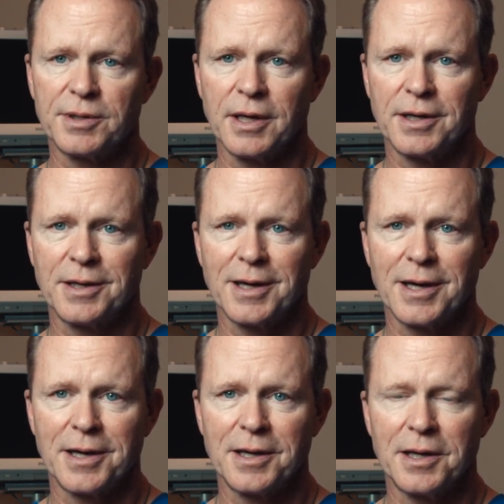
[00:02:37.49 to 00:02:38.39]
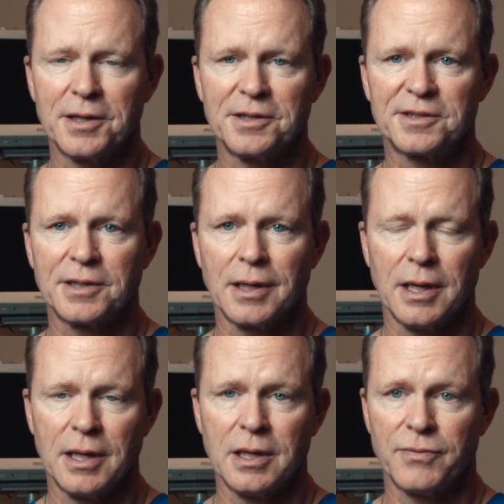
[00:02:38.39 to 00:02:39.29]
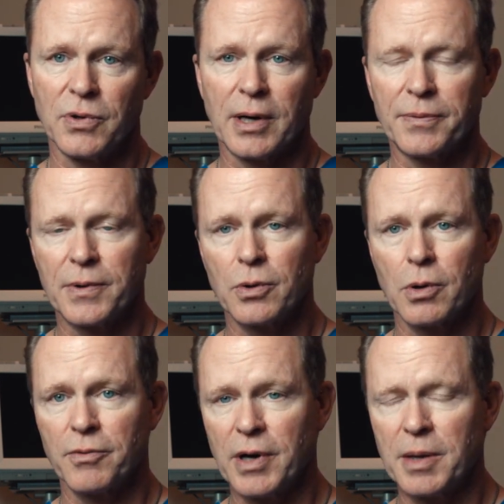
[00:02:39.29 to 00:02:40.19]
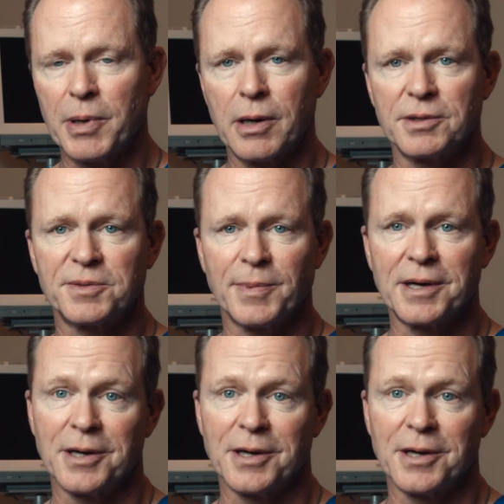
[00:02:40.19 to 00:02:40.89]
And as any of you out there who are already parents might